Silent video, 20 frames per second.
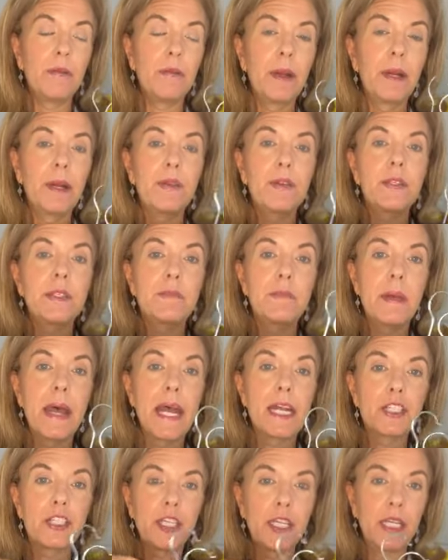I would wear
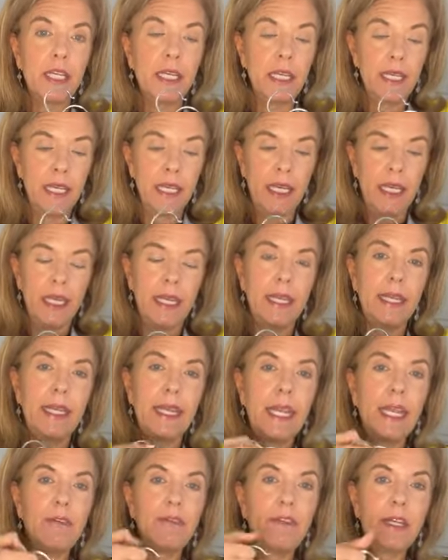this matching
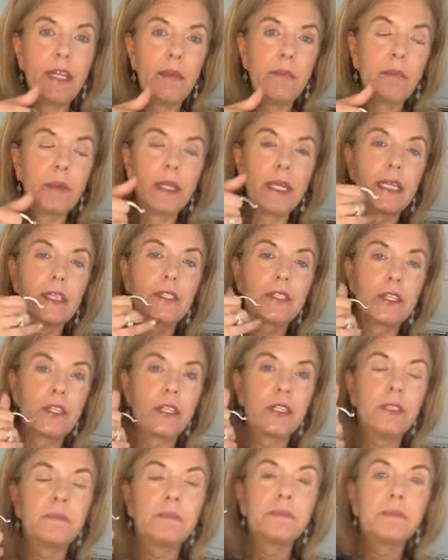navy
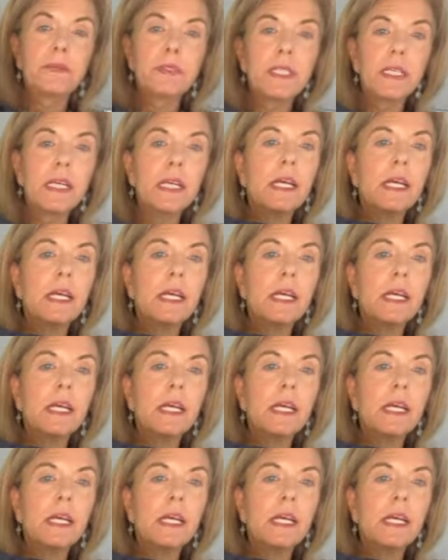blazer,